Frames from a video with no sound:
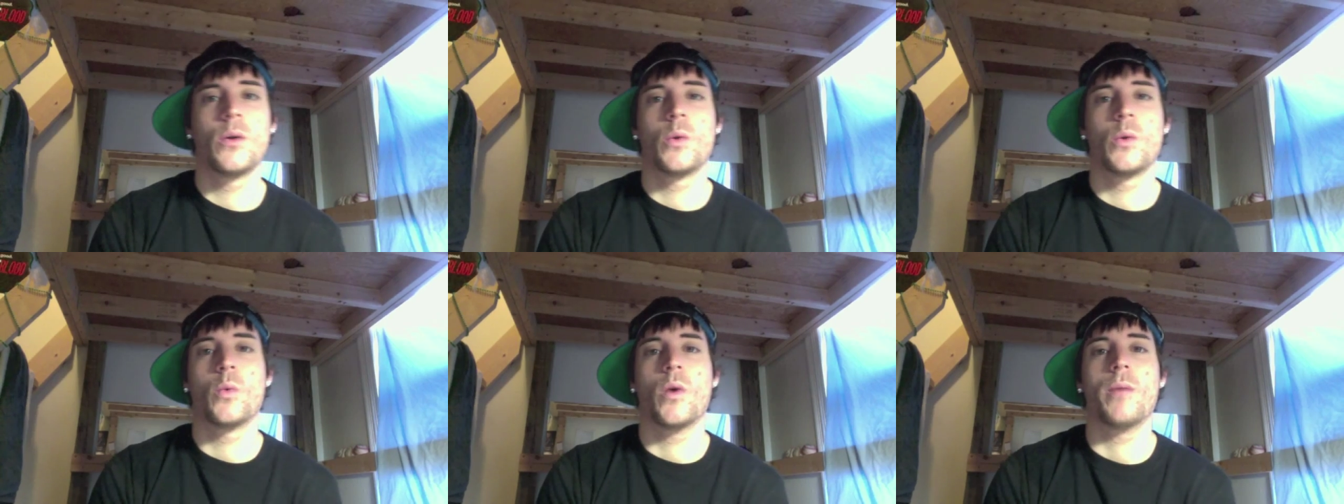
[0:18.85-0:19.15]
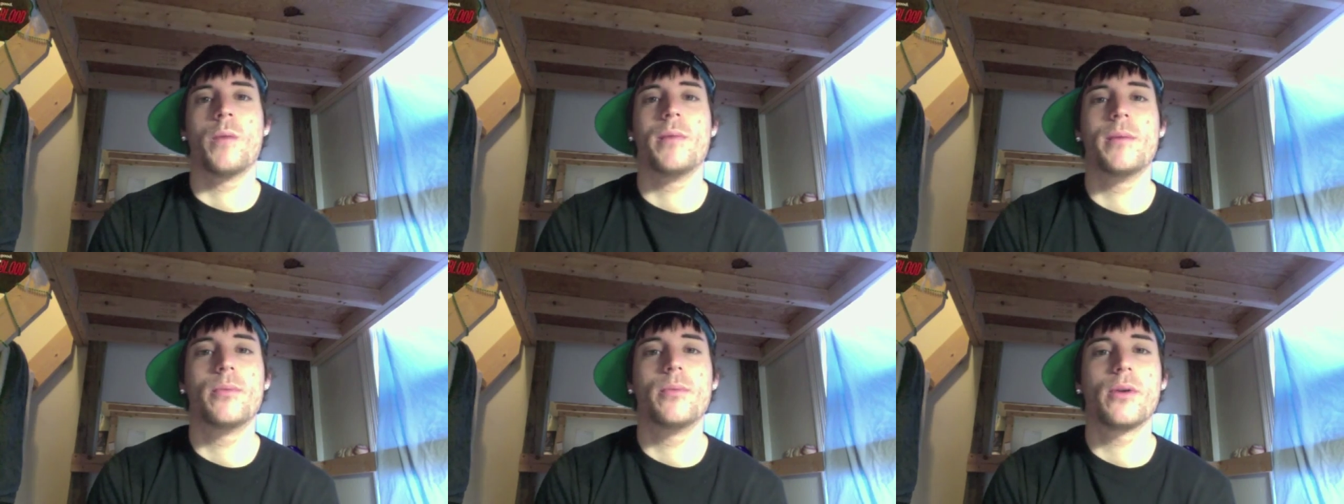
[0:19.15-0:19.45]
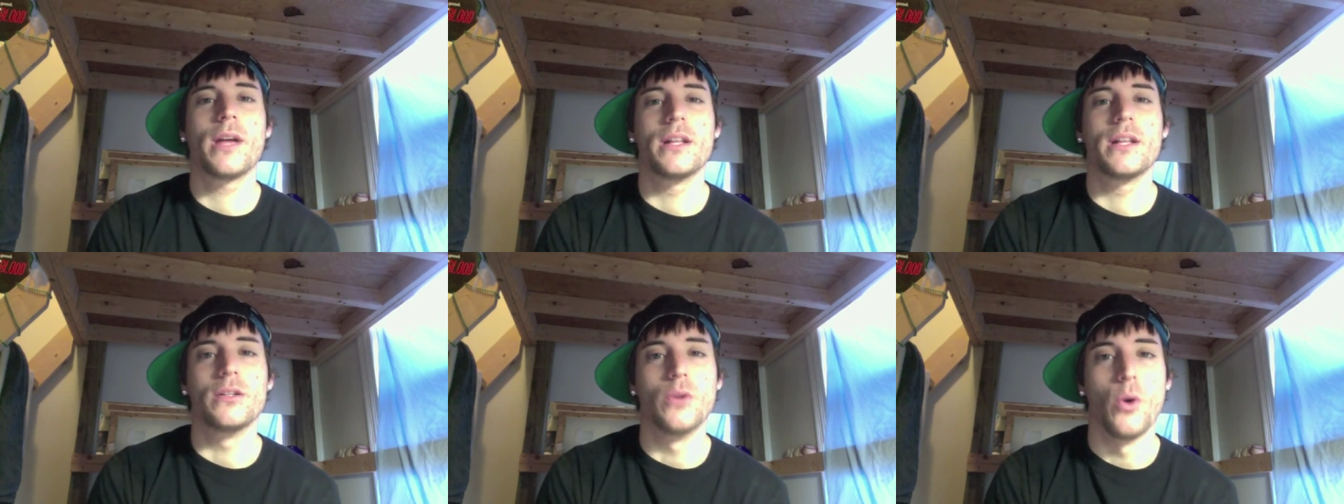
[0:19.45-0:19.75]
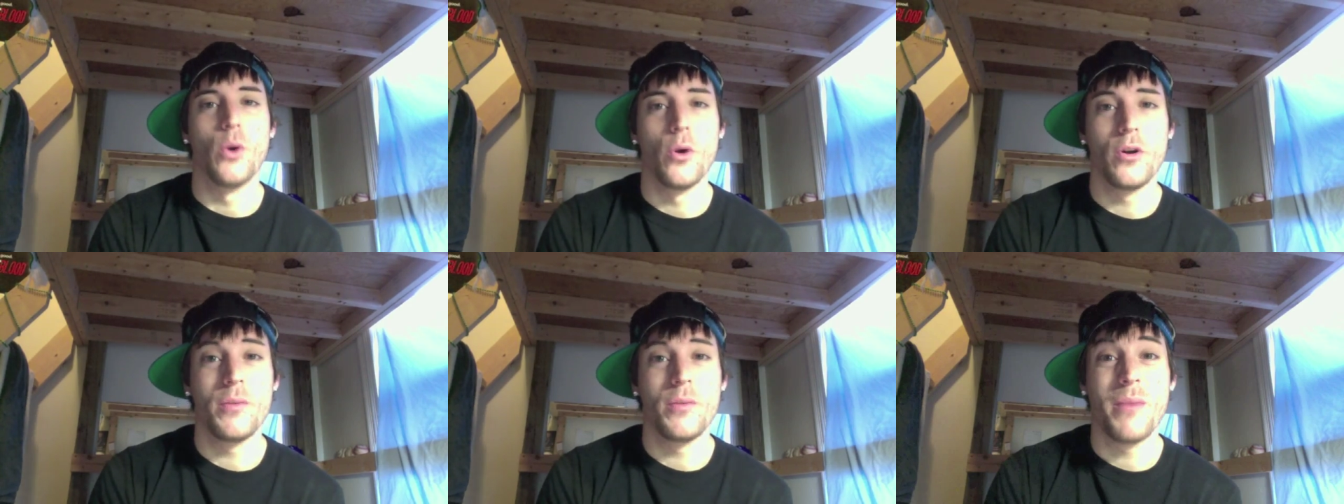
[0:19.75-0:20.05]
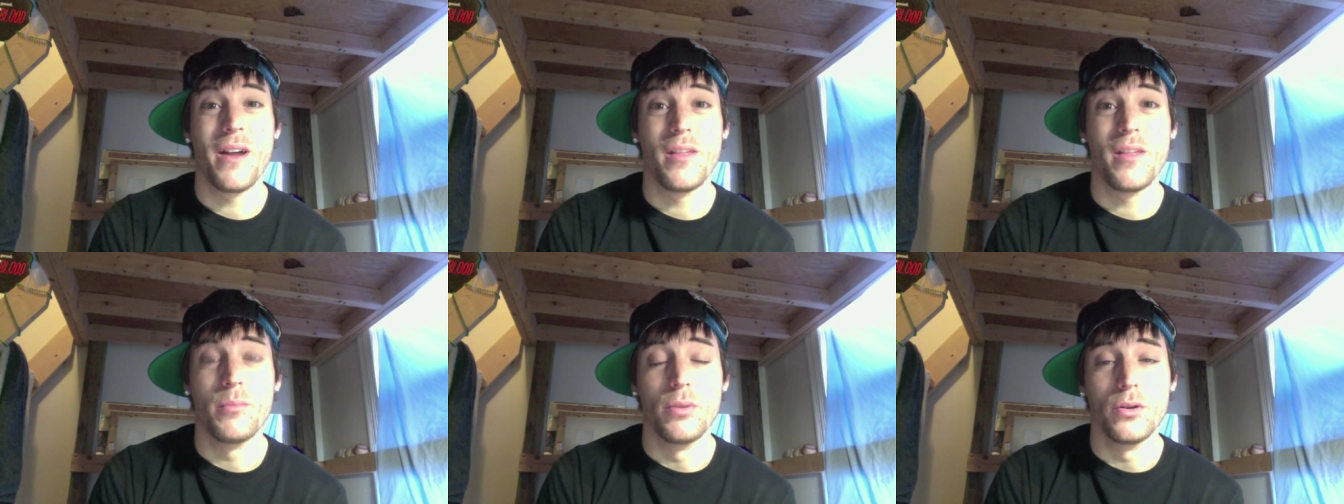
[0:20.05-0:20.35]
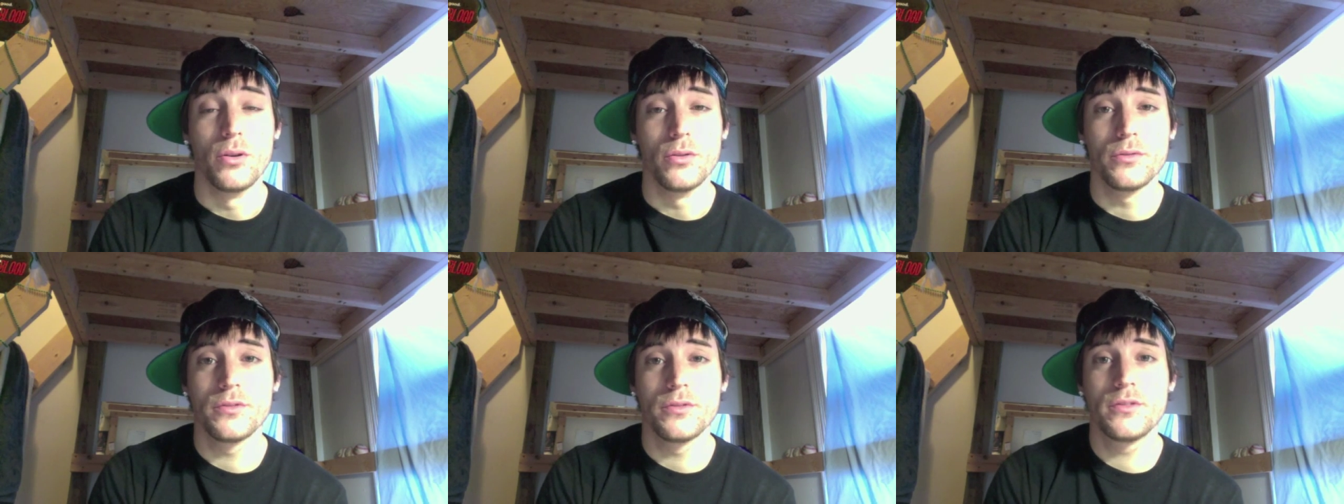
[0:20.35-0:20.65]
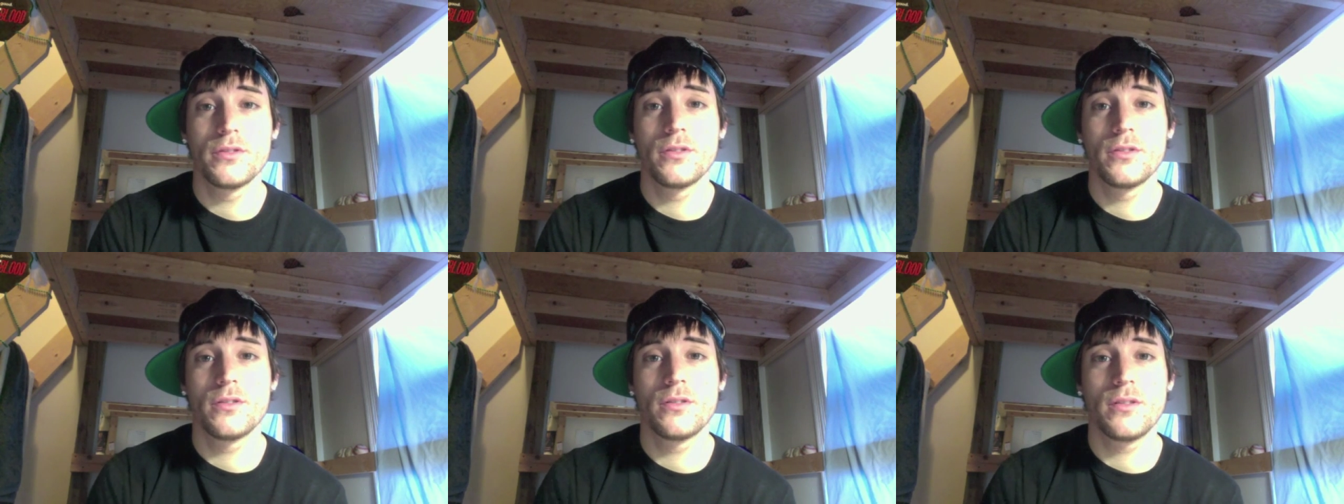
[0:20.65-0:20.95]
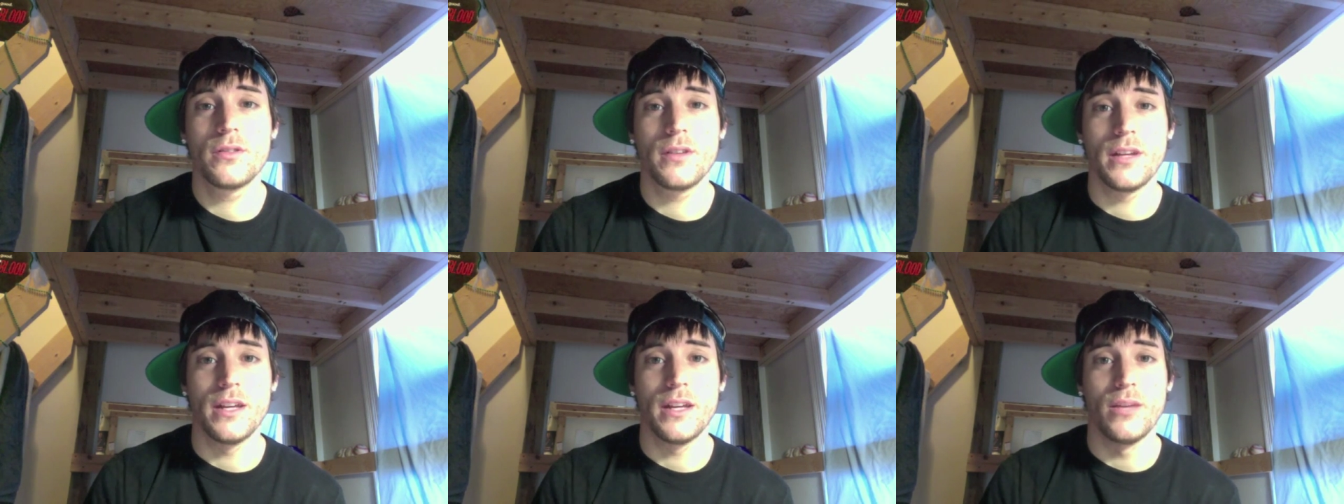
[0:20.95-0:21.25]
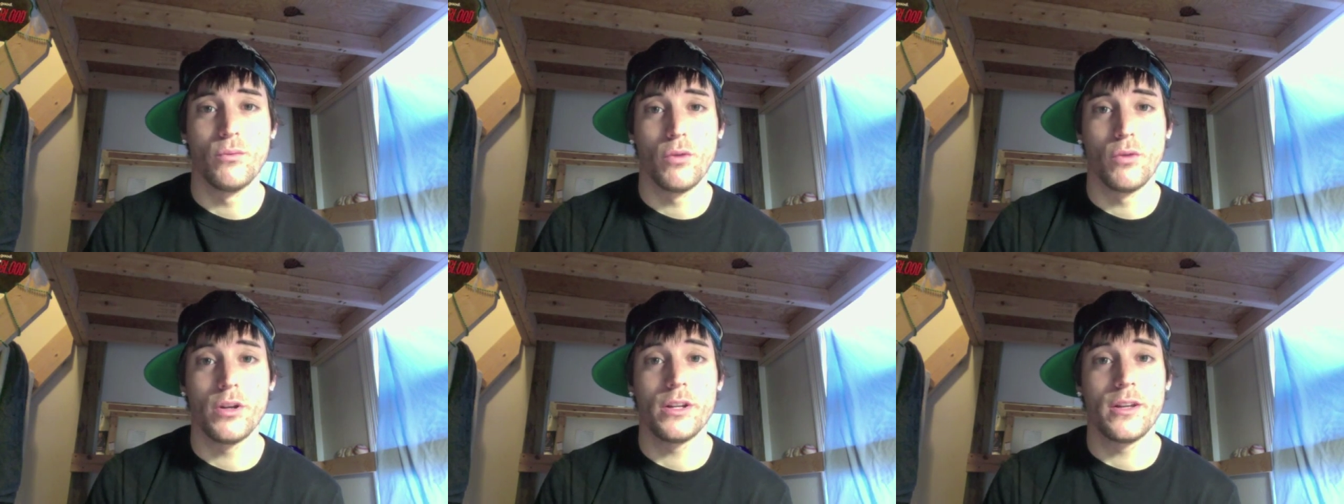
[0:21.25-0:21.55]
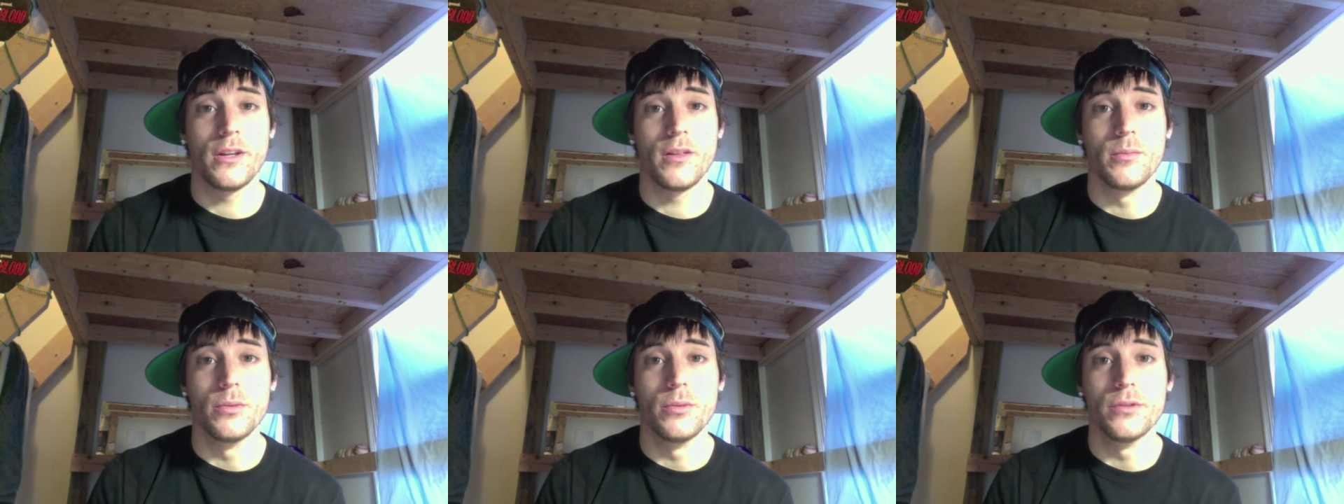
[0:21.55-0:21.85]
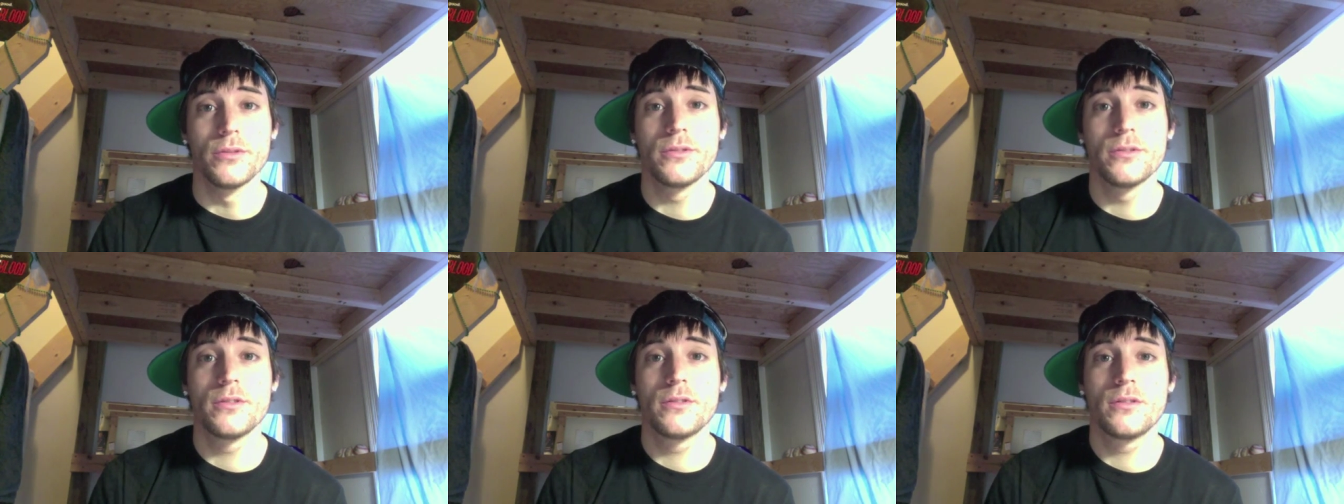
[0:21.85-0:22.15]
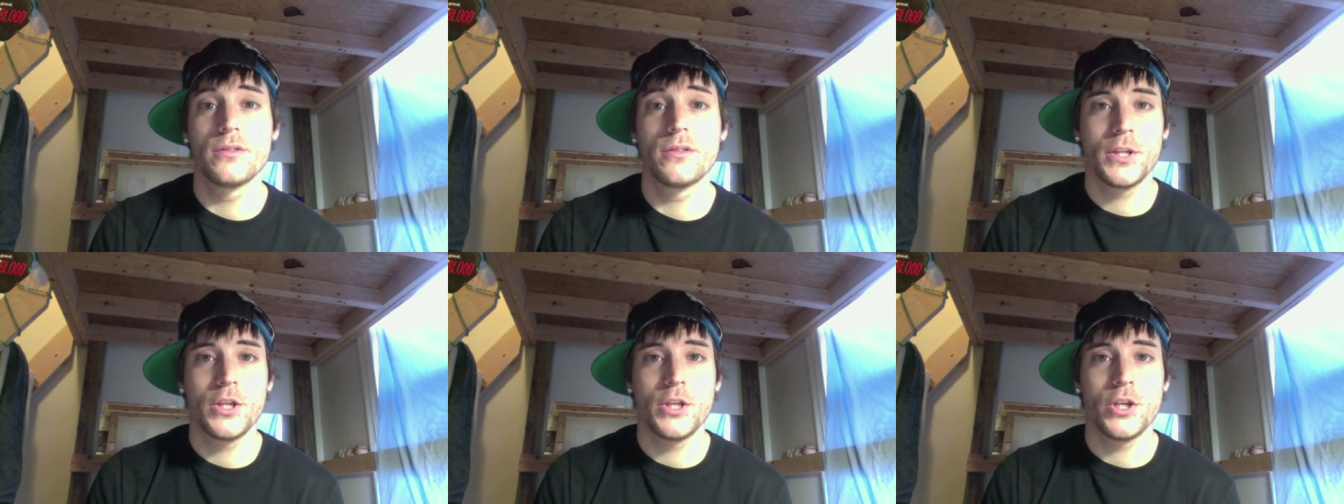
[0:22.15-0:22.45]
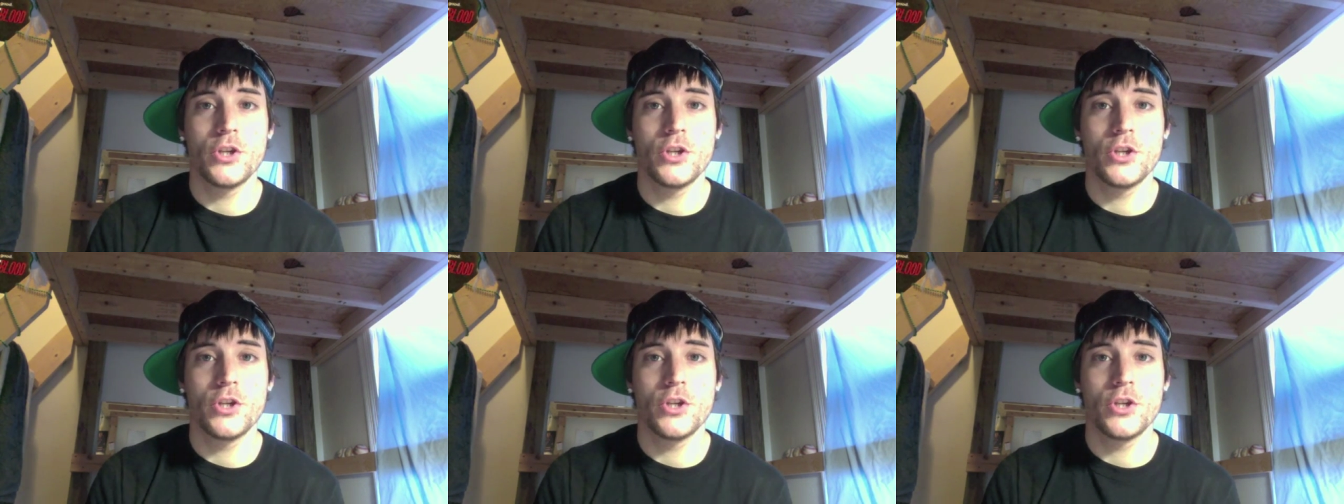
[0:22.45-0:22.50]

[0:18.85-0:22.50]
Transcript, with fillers: When people get gored by the bulls in running of the bulls,